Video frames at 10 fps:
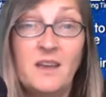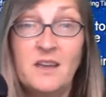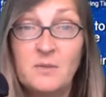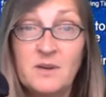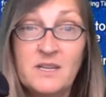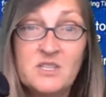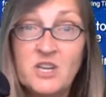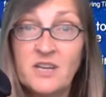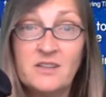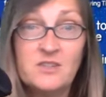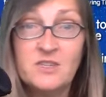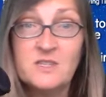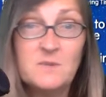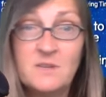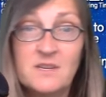anybody's
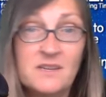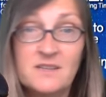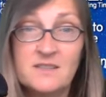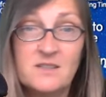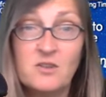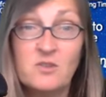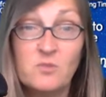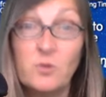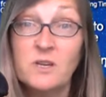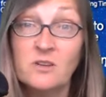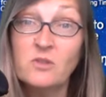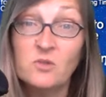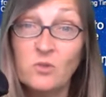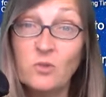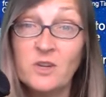challenges because there are
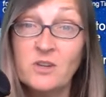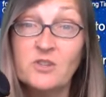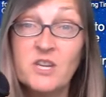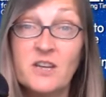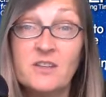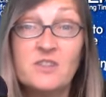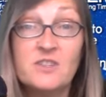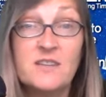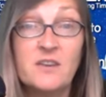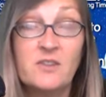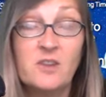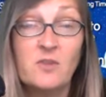real challenges out there